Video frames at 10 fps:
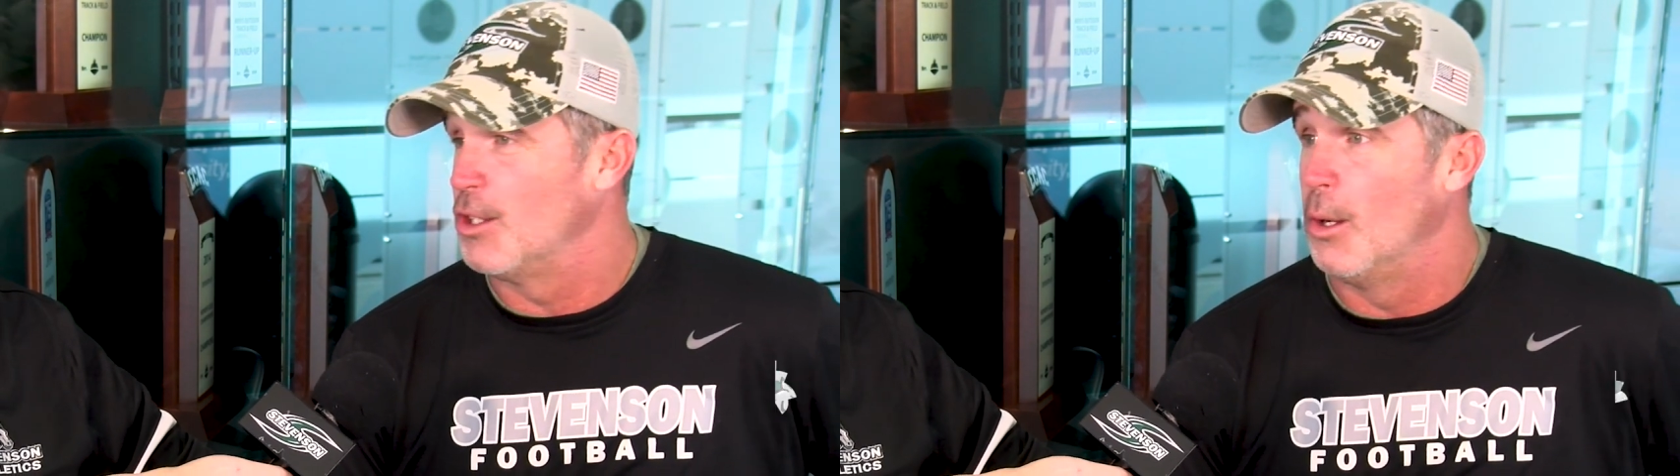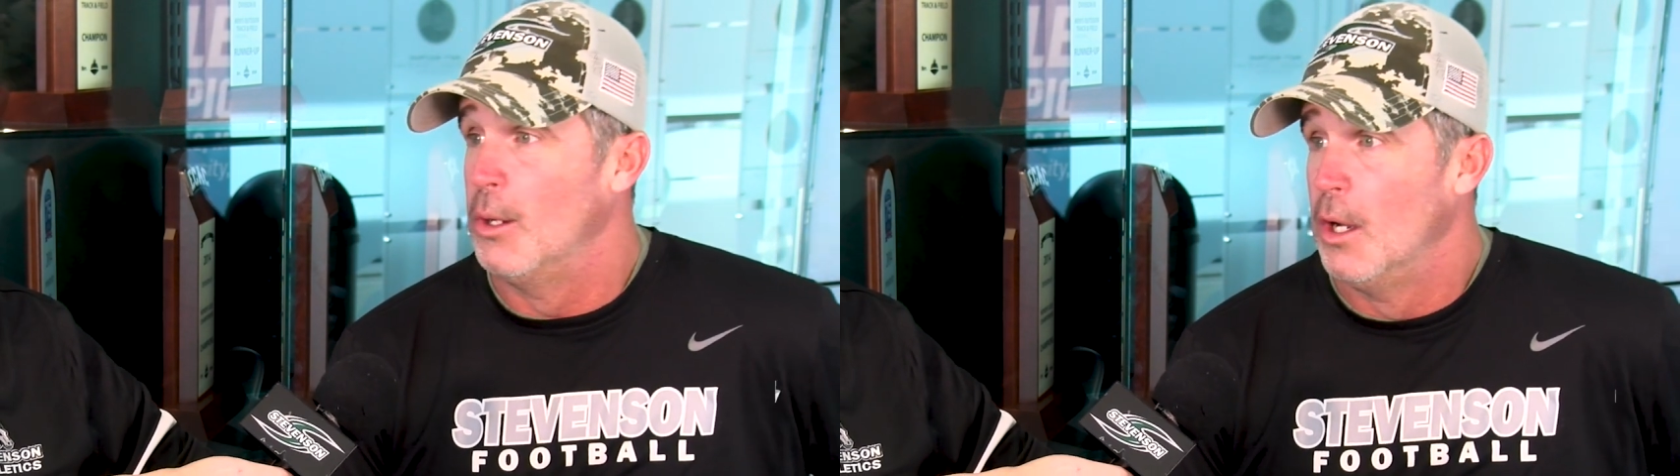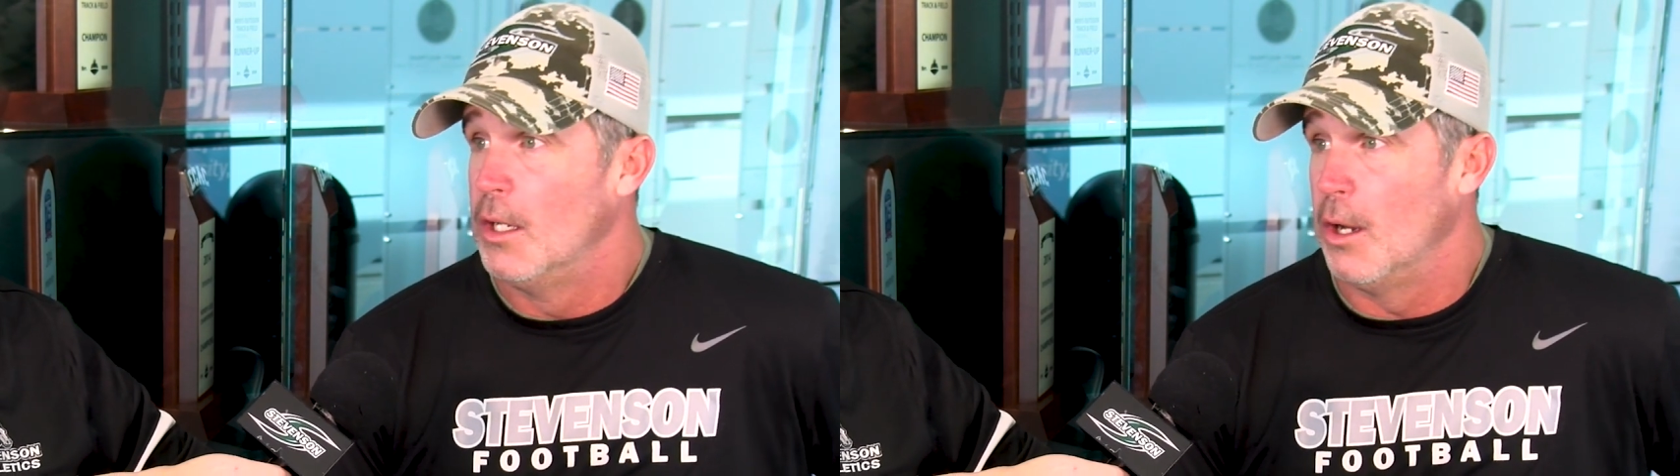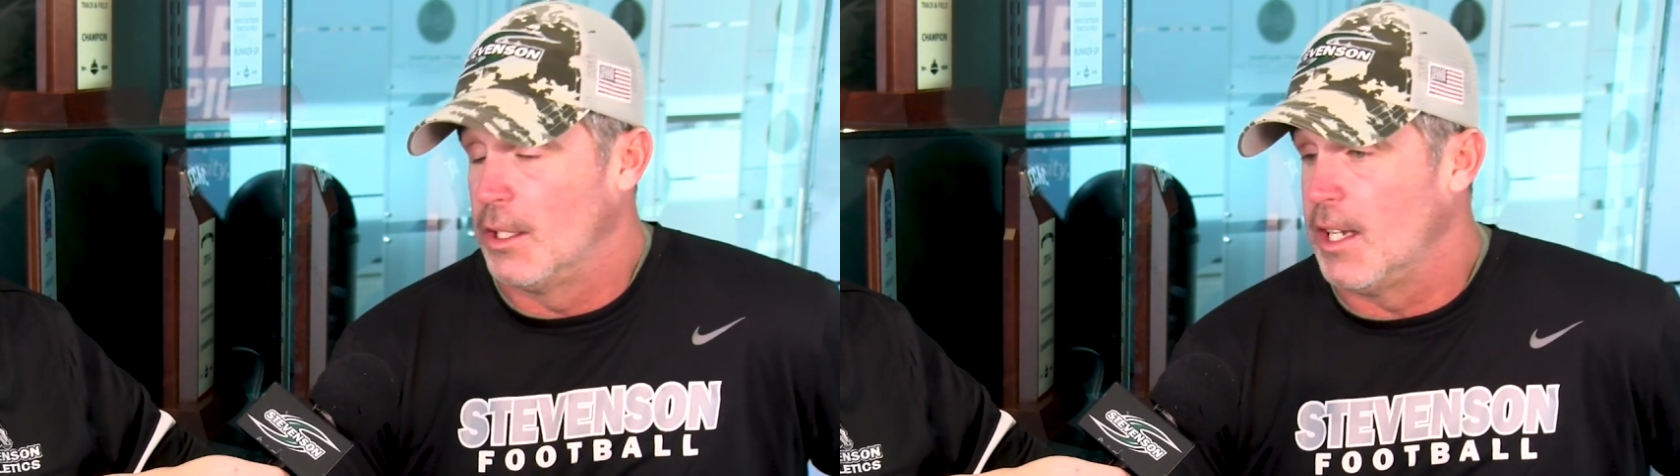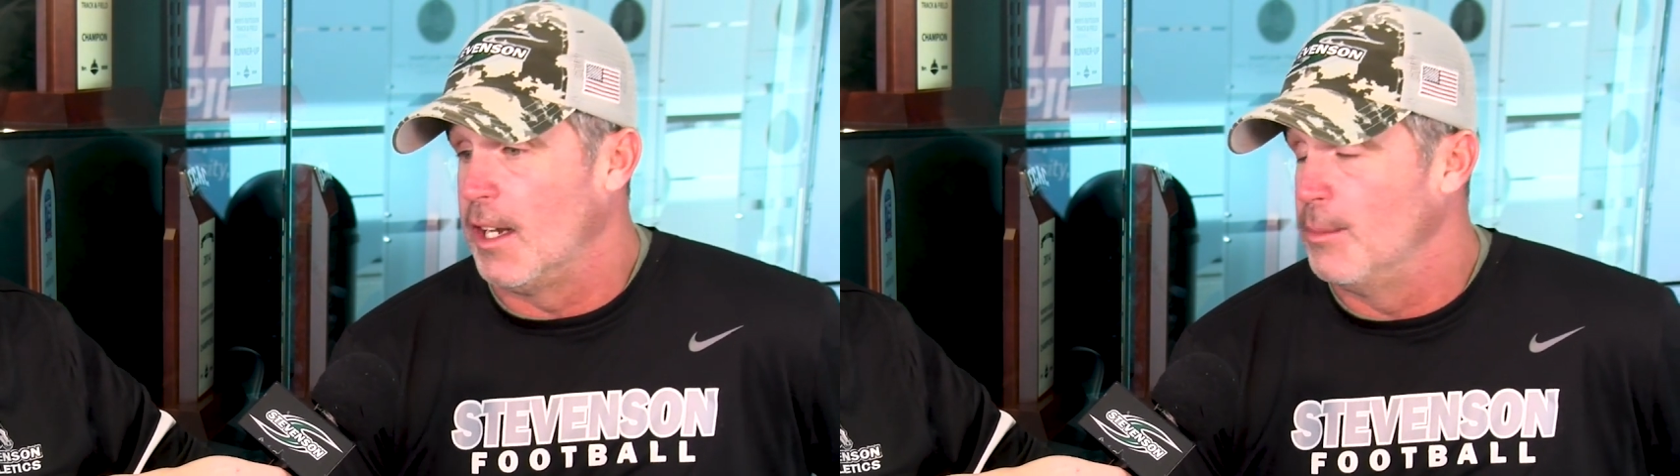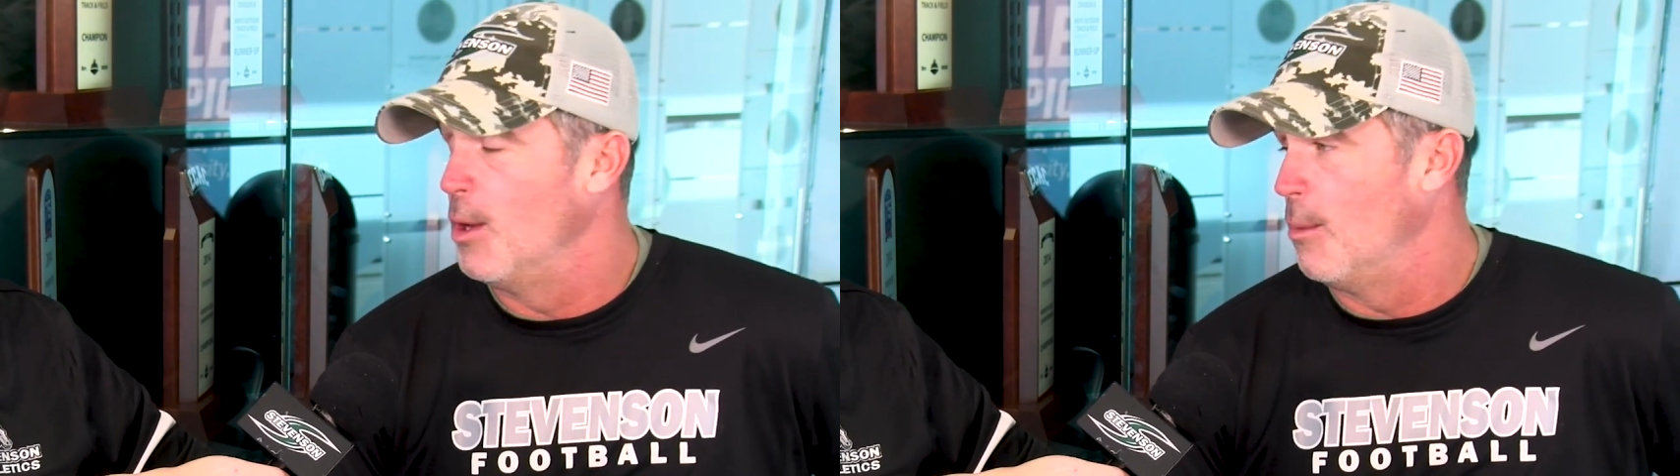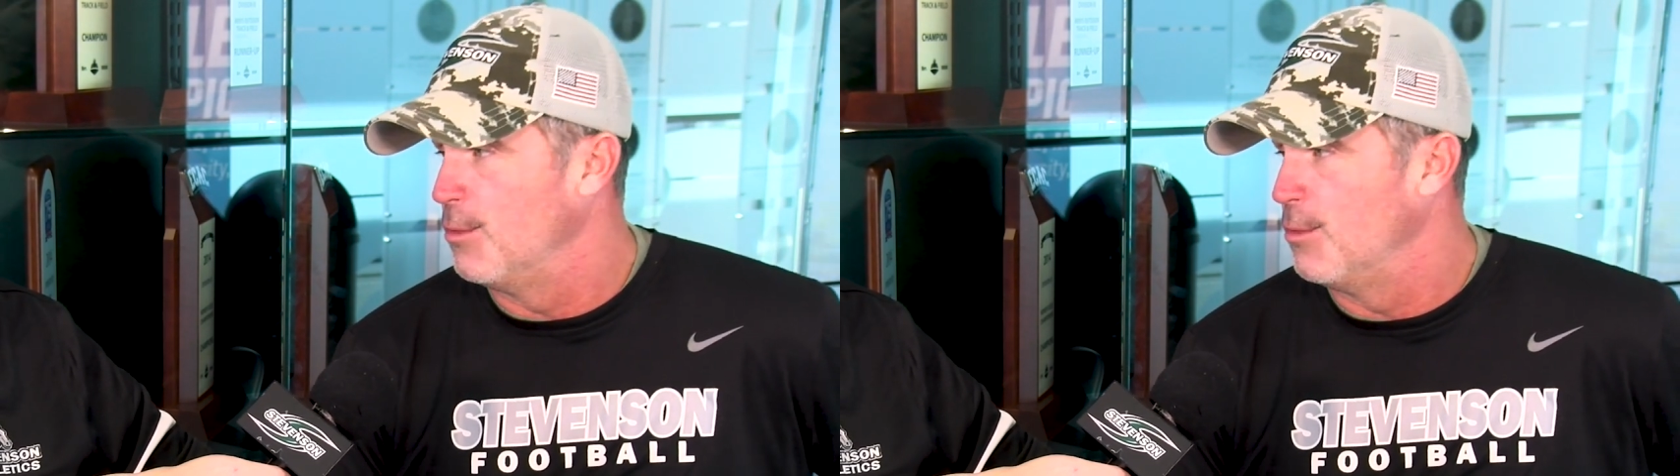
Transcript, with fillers: So, you know, excited to be home